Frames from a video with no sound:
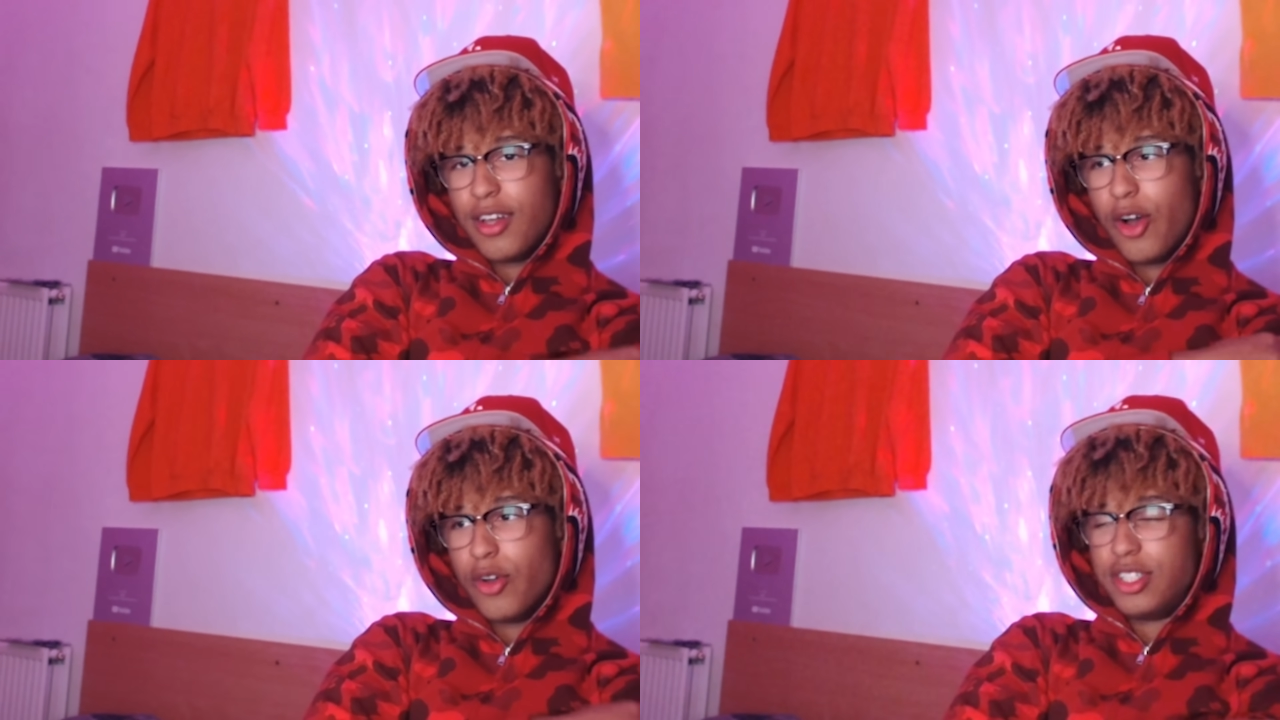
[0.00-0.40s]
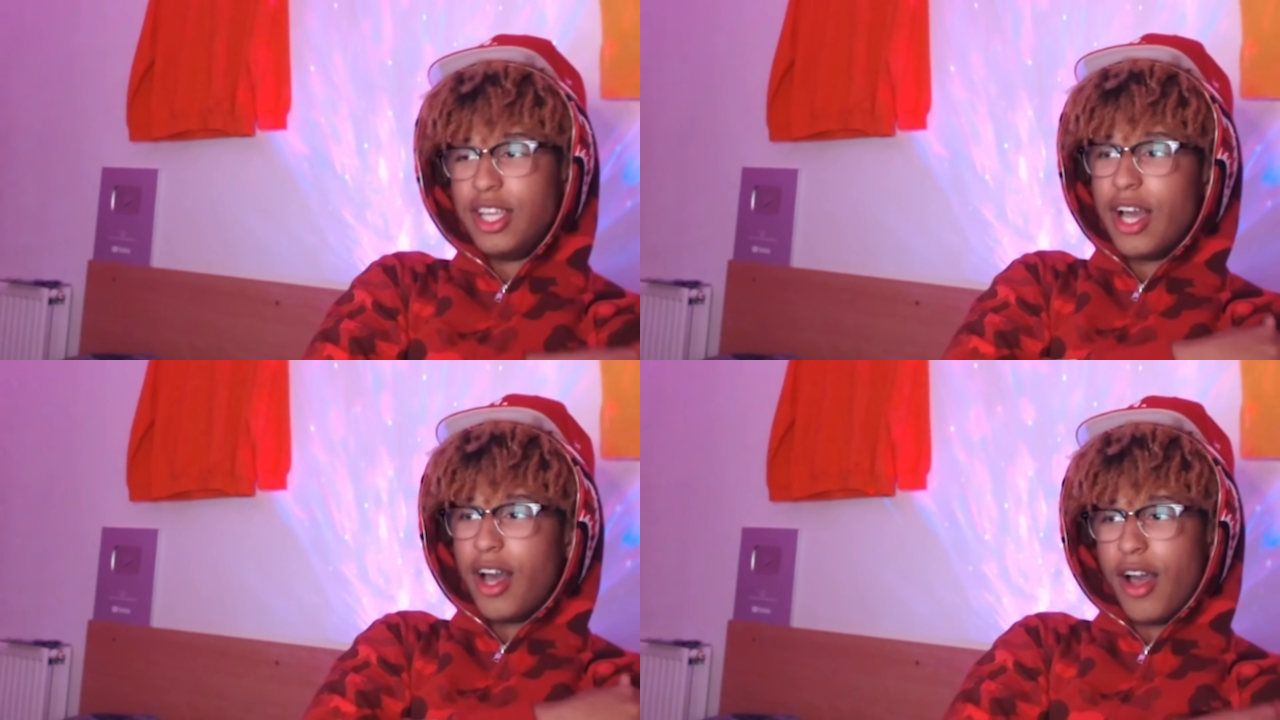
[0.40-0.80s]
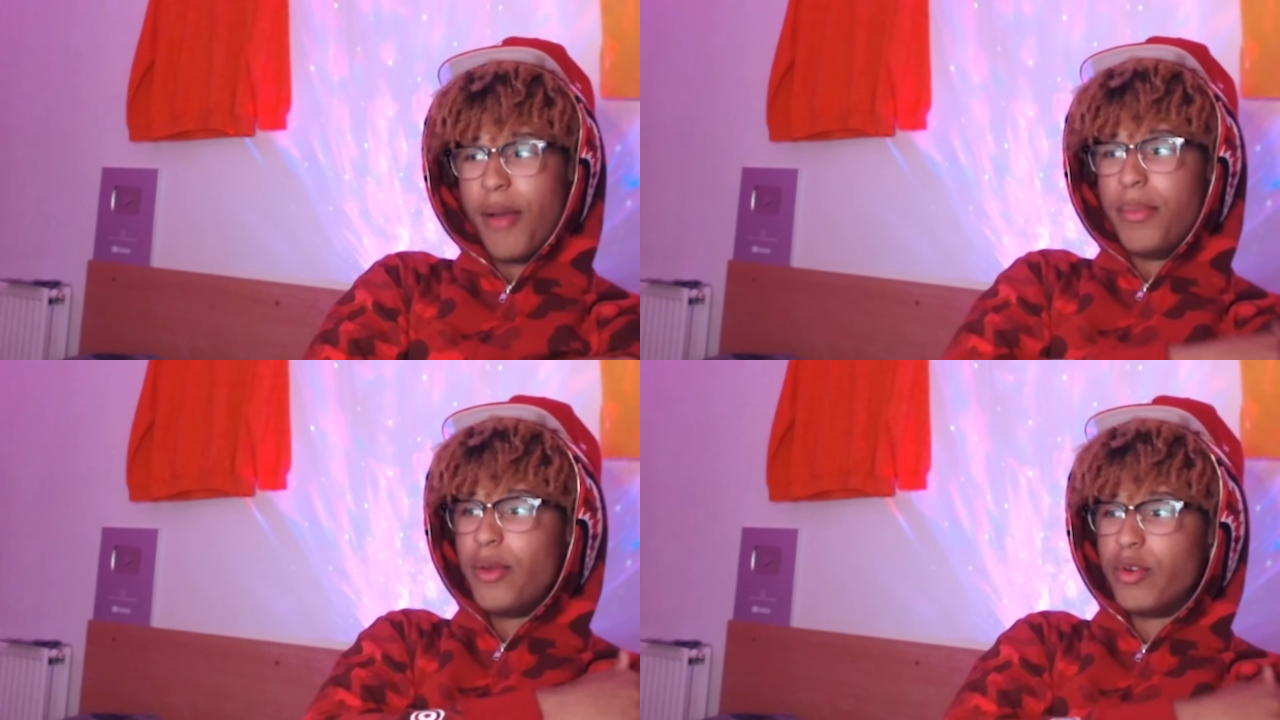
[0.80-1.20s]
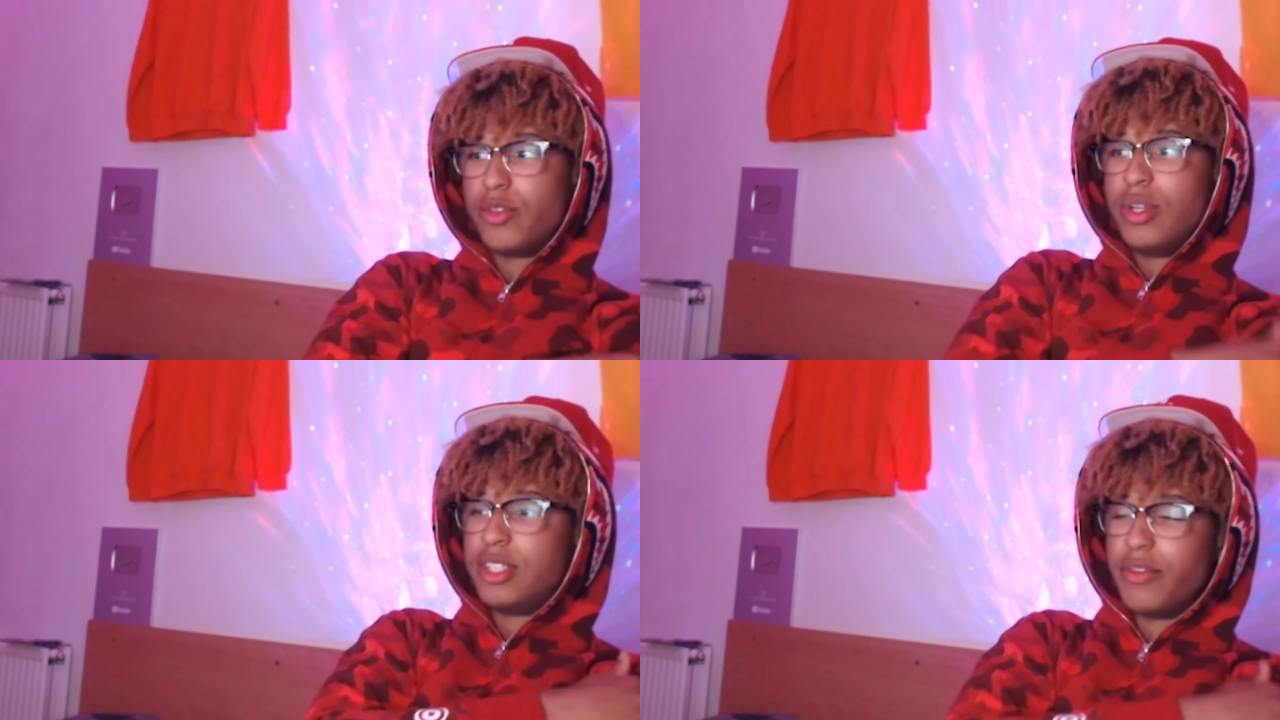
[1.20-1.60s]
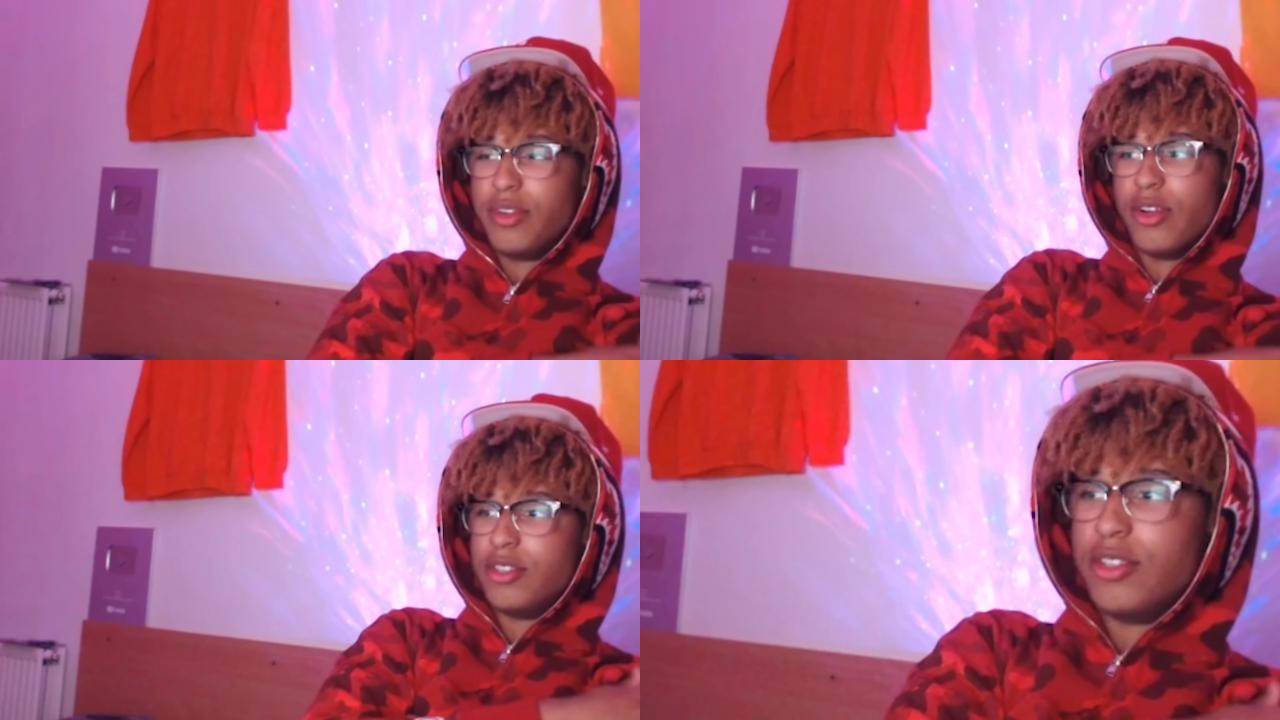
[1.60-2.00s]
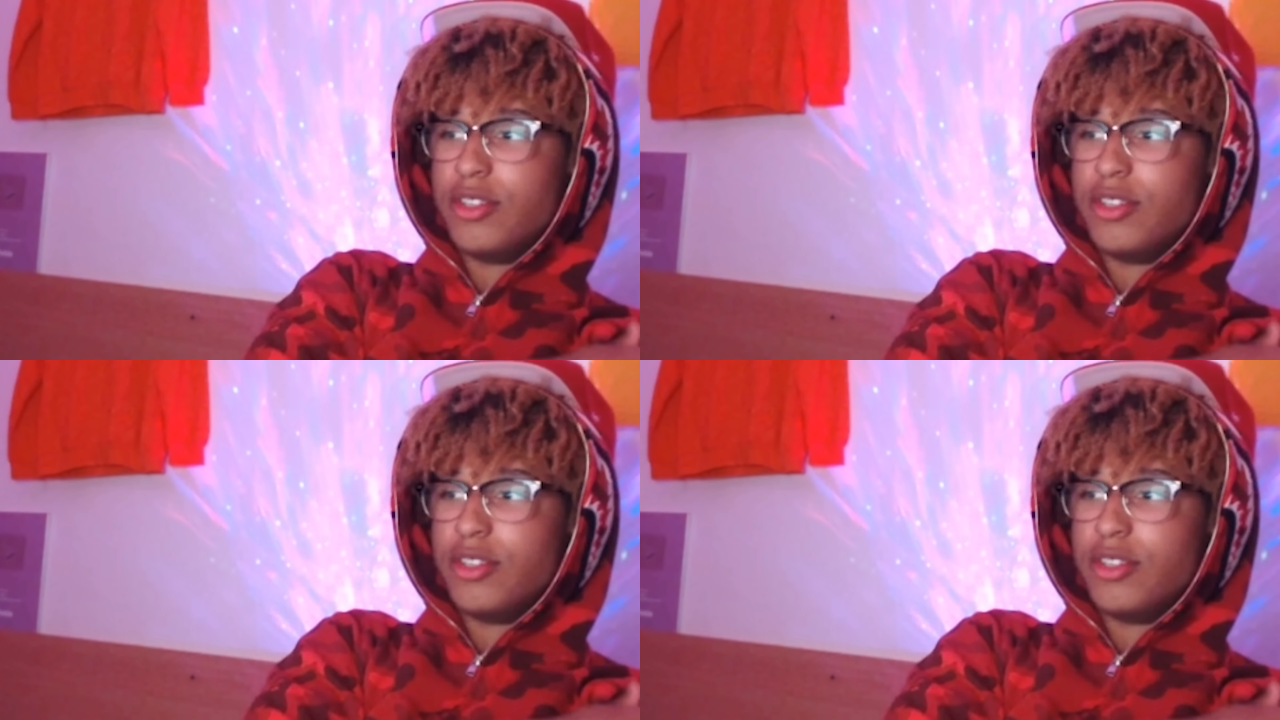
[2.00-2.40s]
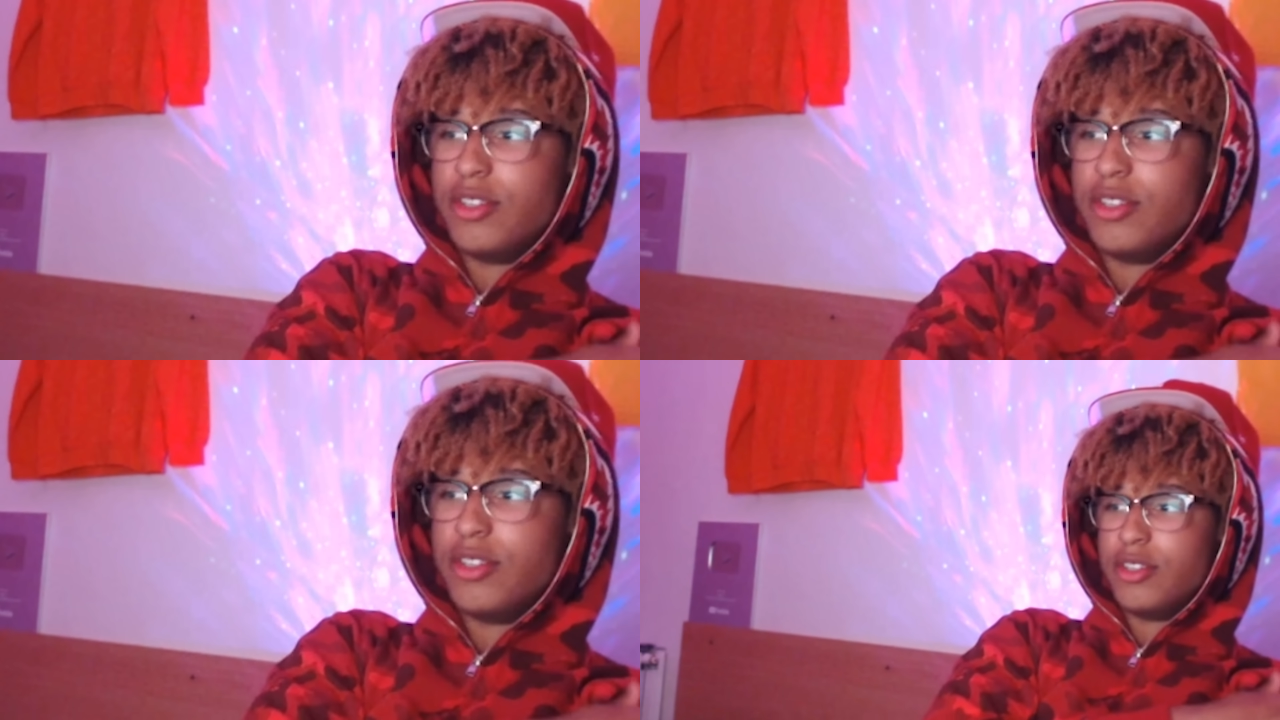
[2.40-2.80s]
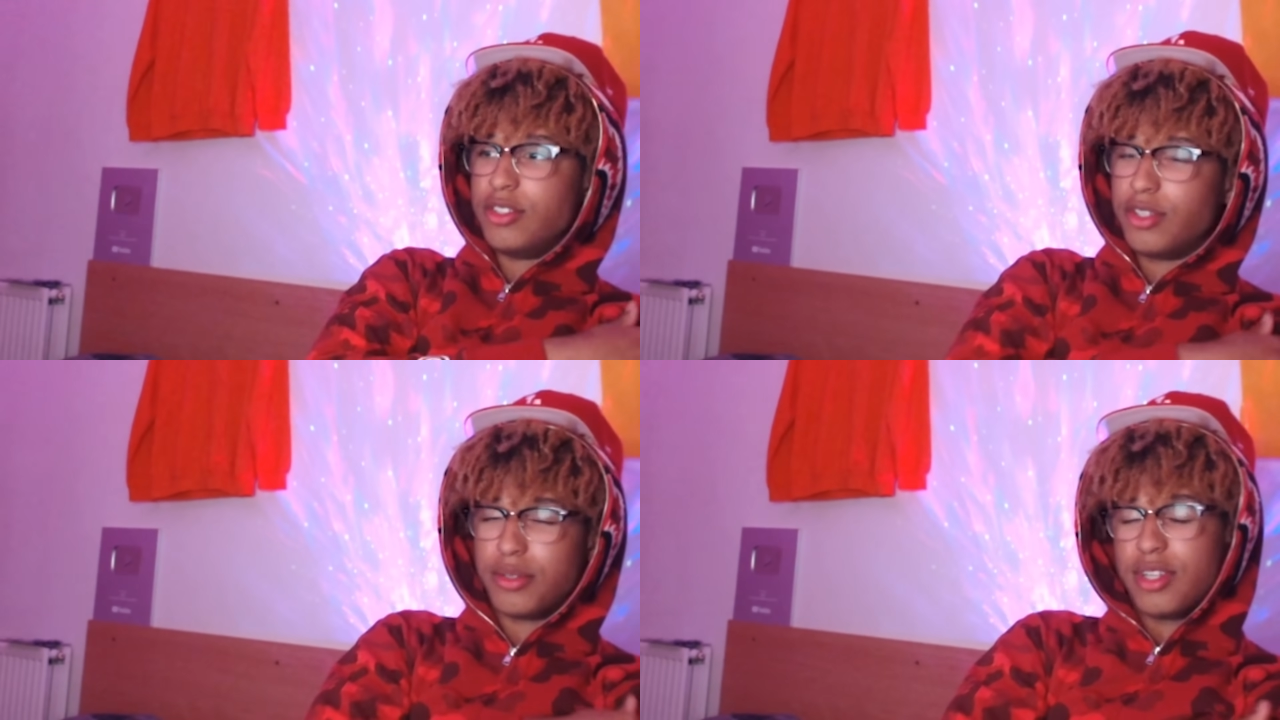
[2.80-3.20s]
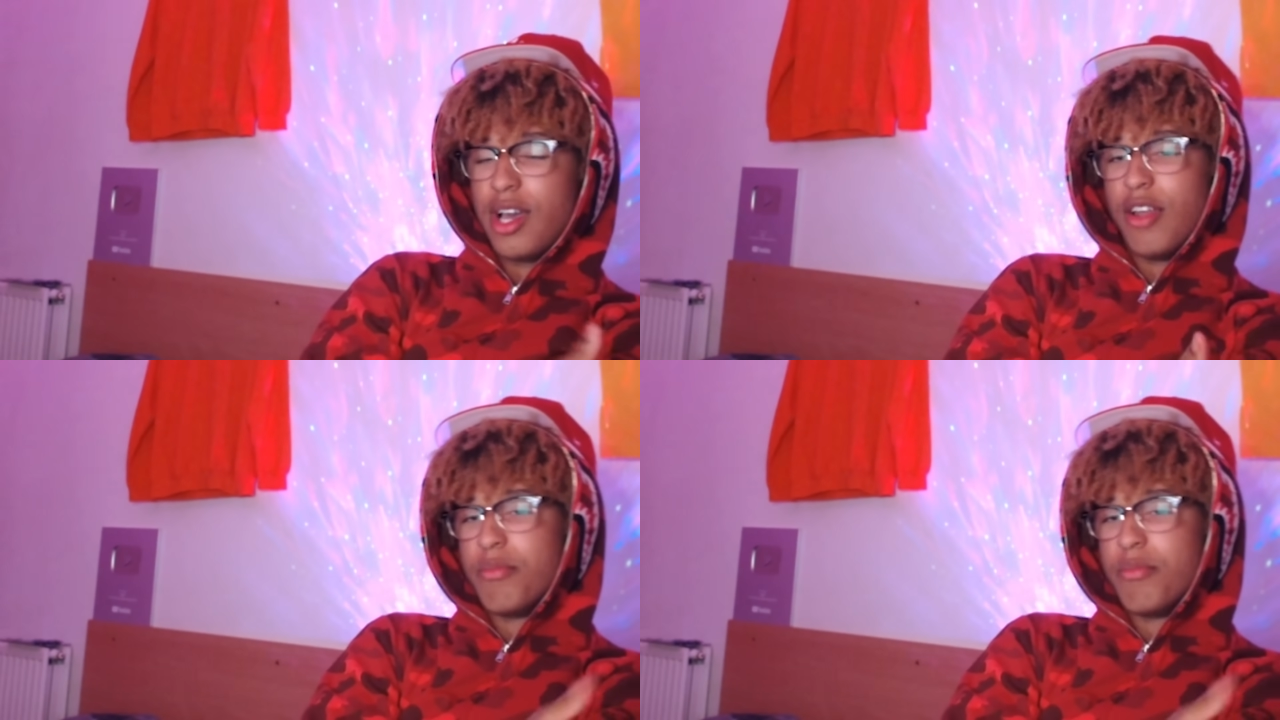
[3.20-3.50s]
Oh, see, I, have been with 27 year olds. Stop the cap. You know what I'm saying? I love my